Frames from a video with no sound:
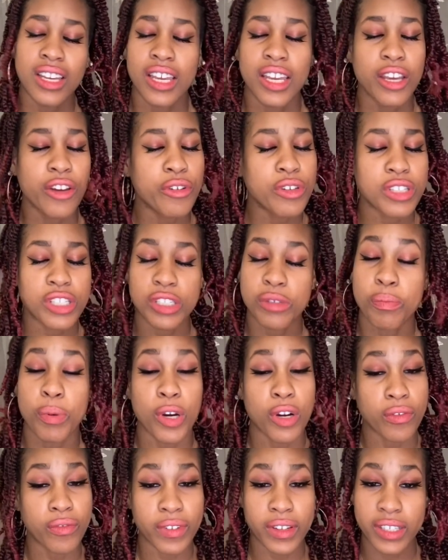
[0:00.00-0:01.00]
was just
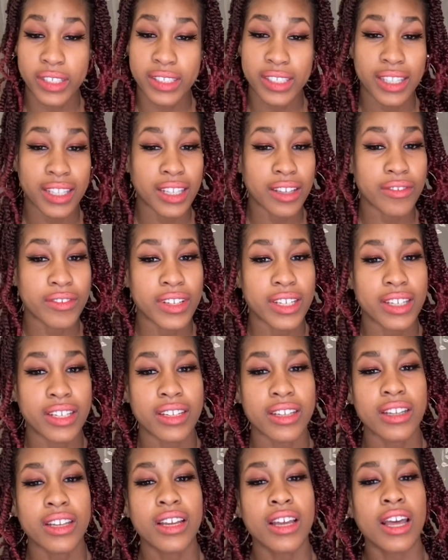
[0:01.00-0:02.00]
perfect. I loved it.
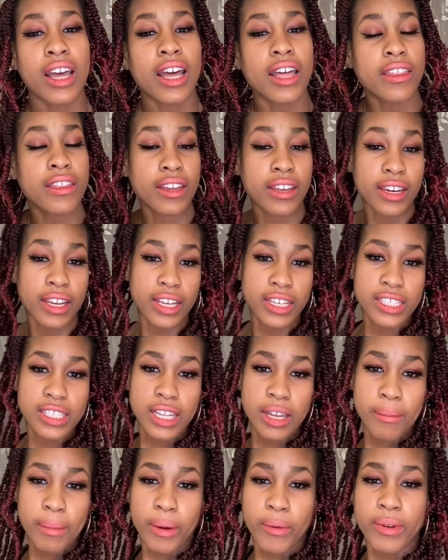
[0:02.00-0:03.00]
I think next
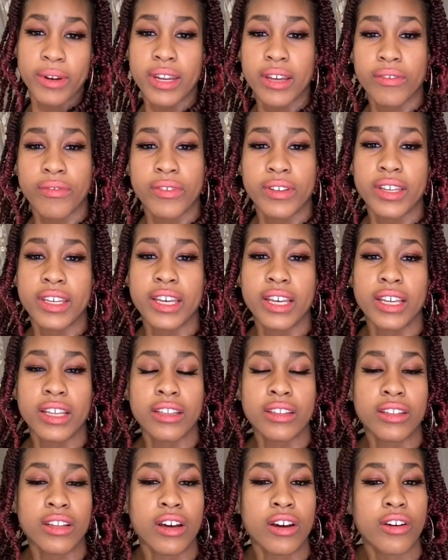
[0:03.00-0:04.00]
time I would definitely get
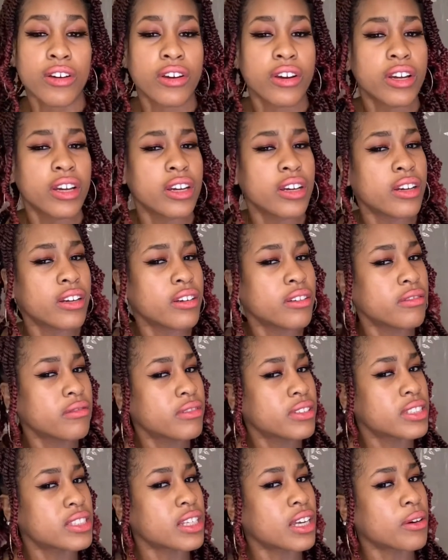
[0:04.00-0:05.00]
longer hair
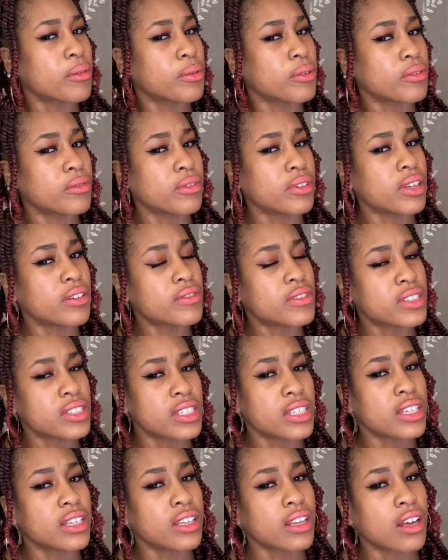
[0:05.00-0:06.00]
because I would love to
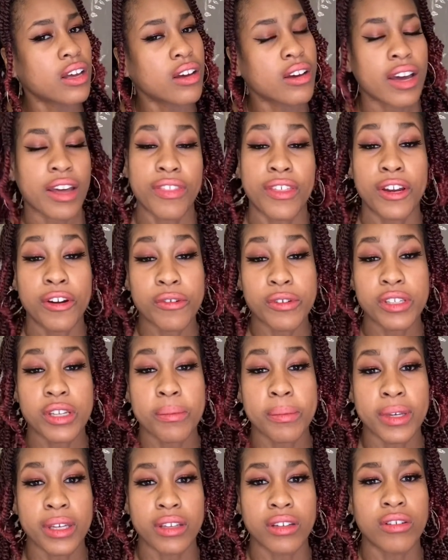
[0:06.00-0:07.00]
see it long. I thought it was going to
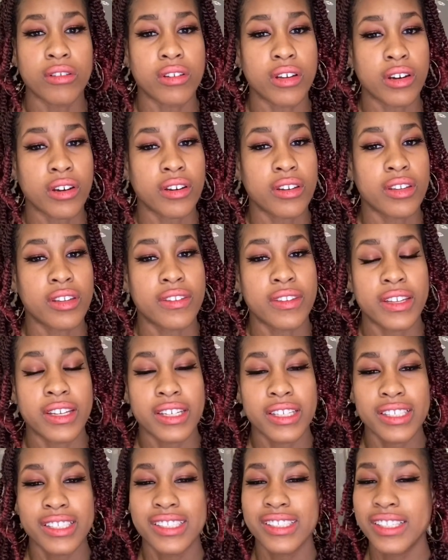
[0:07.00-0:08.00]
be a little longer than
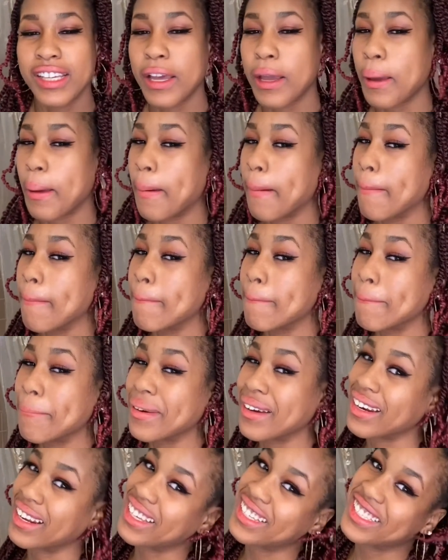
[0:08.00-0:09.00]
this,
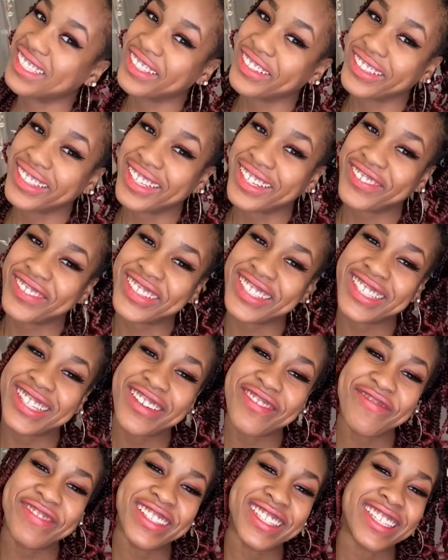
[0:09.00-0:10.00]
but I still love it
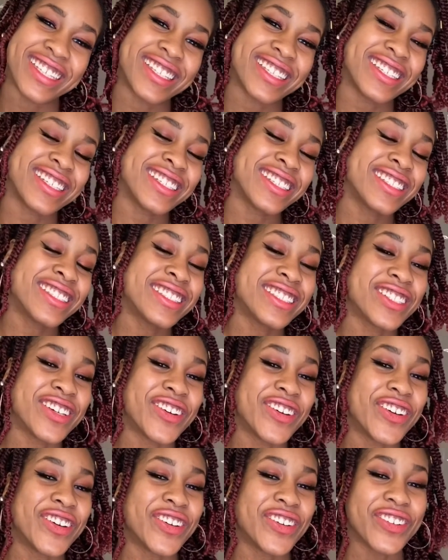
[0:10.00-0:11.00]
completely.
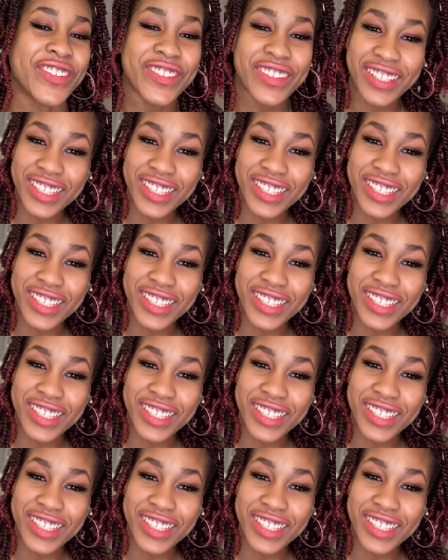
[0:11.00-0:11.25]
So